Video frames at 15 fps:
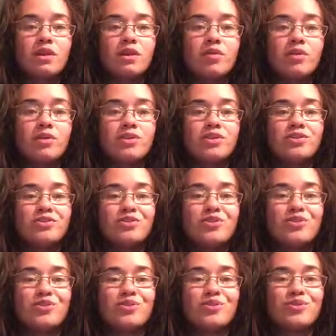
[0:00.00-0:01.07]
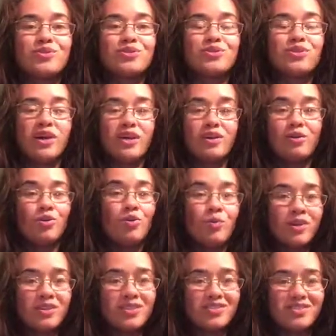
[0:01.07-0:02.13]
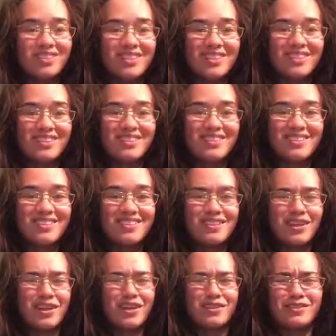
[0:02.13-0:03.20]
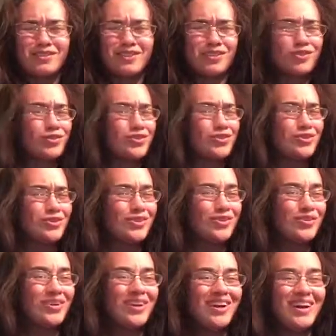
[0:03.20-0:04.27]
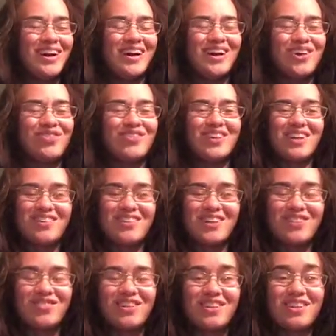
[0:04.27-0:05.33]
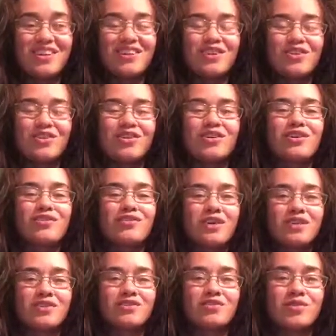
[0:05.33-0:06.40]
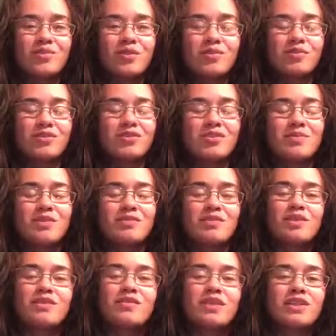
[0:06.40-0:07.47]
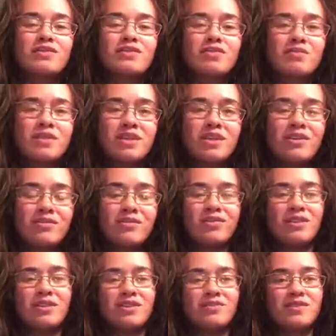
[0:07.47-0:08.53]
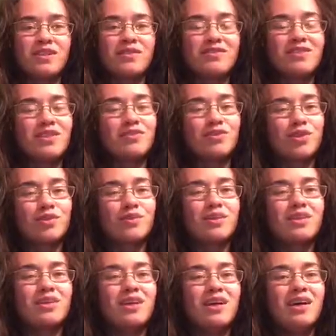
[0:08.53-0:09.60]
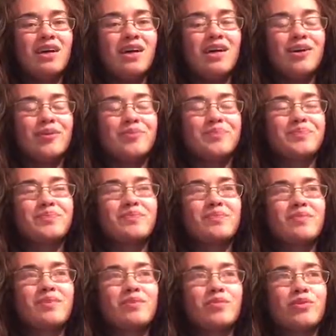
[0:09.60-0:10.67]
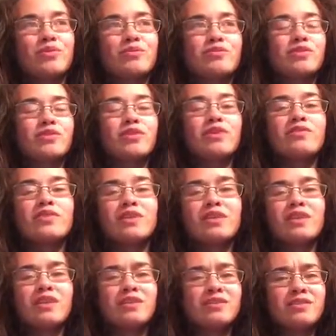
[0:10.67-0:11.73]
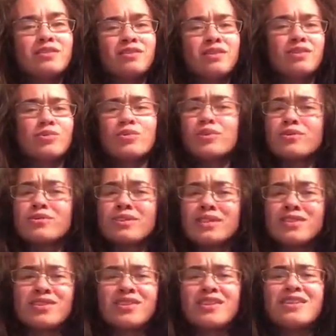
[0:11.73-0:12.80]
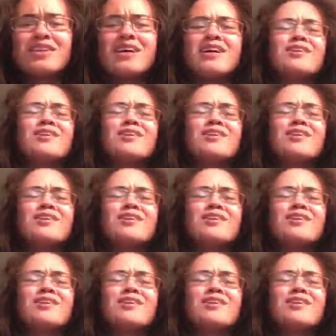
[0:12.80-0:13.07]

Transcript: I want you to try a whole bunch of things that I say you should do, that I recommend. I know that are effective for people because they've been really effective for me and for lots of clients that I've worked with, um, both in Philadelphia and around the world, actually,